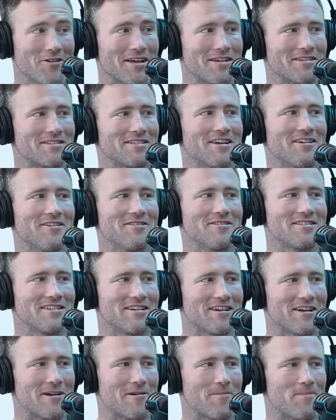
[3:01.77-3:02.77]
So it's,
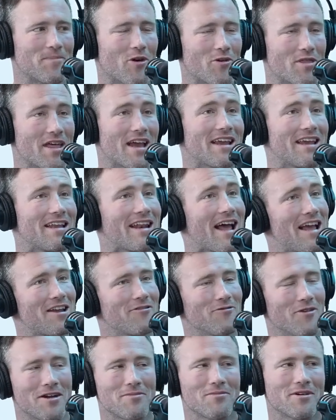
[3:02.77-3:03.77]
or they get a
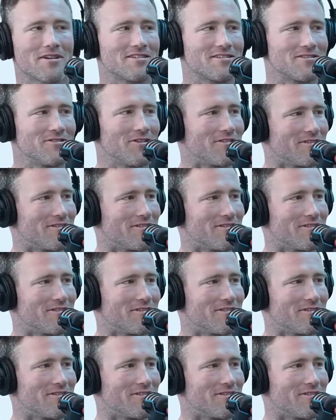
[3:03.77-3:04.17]
ring, but it's not